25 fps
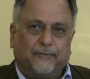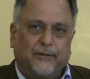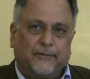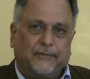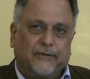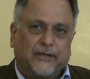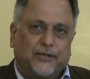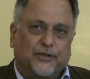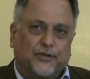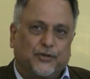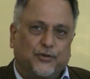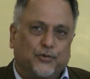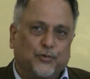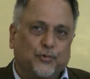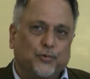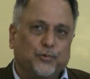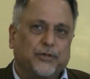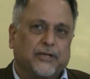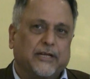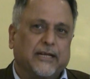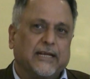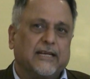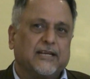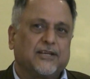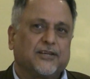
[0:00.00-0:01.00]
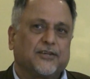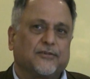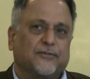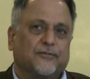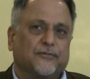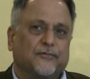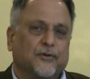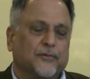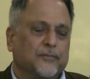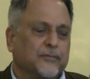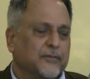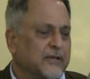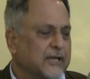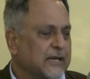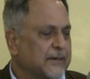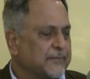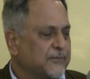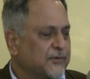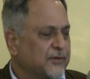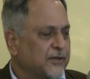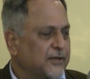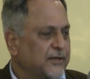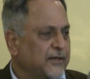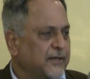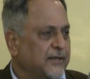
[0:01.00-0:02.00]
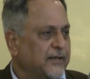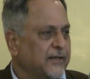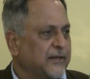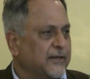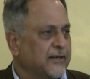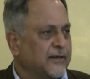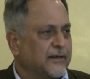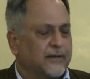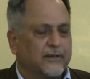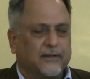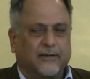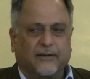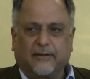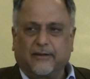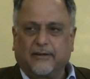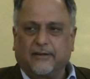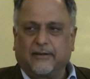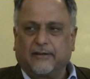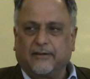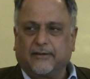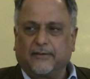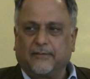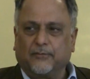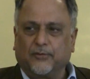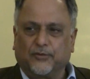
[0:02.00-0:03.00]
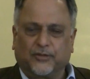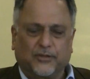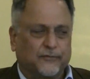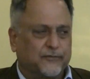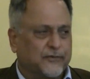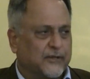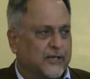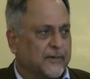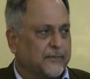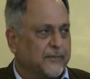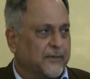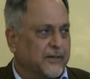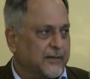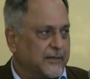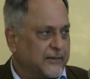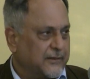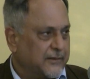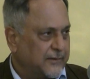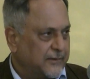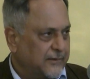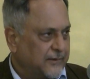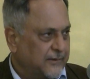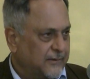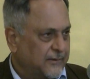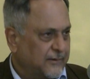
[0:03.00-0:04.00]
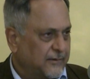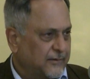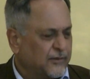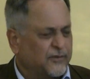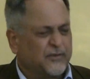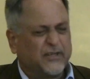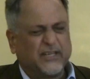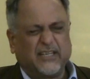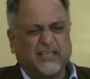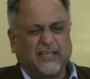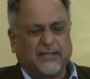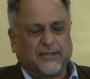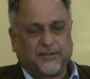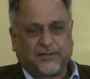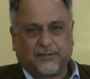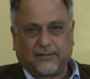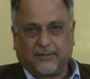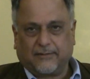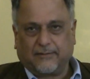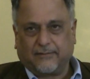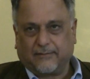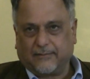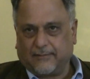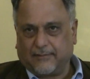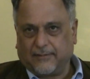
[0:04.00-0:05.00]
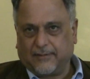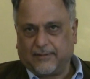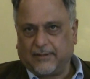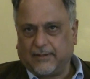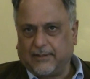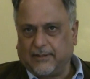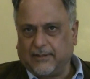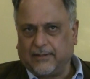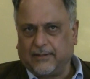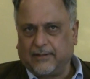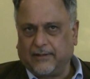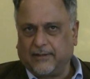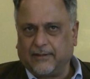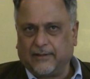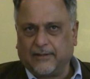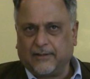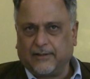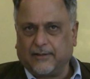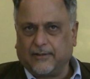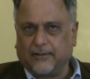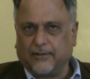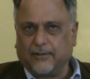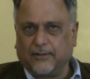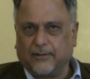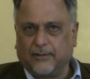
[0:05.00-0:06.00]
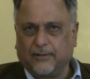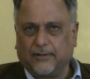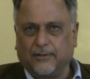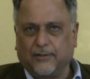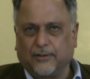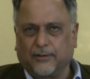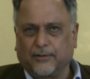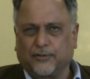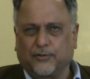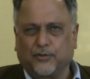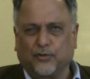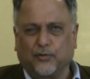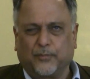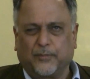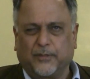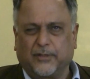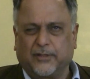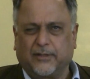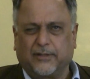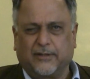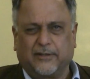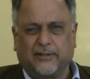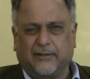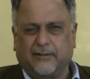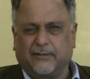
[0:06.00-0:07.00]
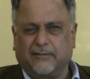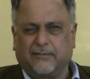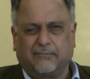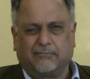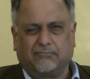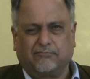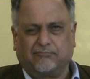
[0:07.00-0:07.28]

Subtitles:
We were 2 days from capturing Muzaffarabad, 3 days, in October